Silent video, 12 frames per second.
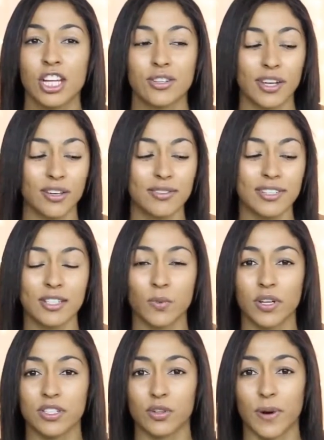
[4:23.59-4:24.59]
So I use this
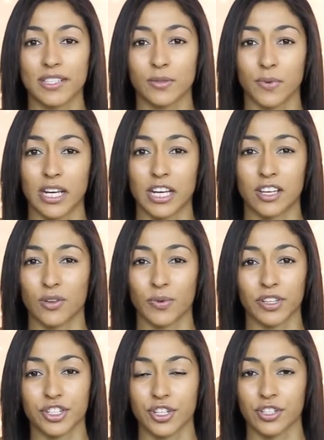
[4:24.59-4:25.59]
once or twice a week. You
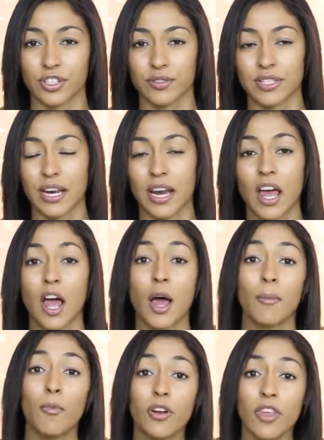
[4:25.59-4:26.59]
really shouldn't use it
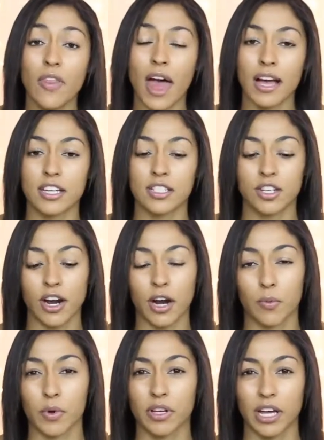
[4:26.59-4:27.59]
more than that because your
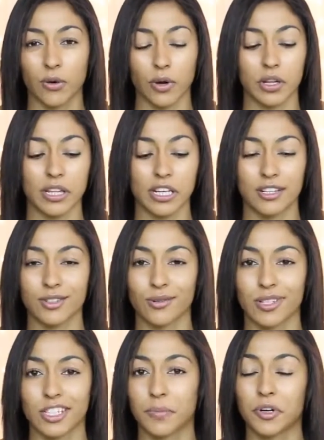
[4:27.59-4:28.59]
hair will get oily. You
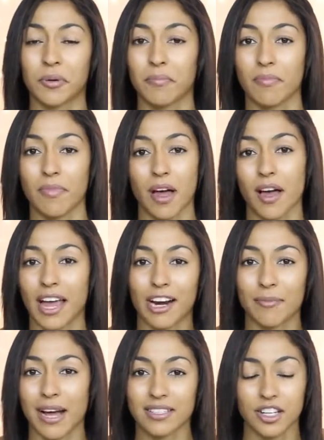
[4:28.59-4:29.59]
don't need to put a
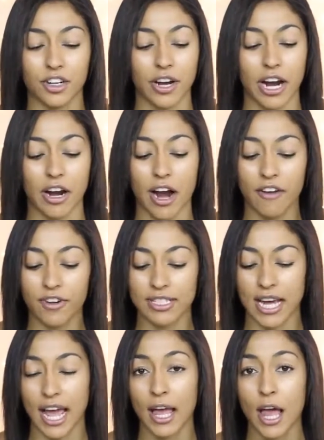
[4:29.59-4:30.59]
hair mask in your hair every
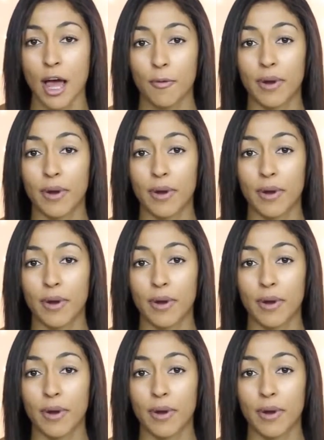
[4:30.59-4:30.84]
day.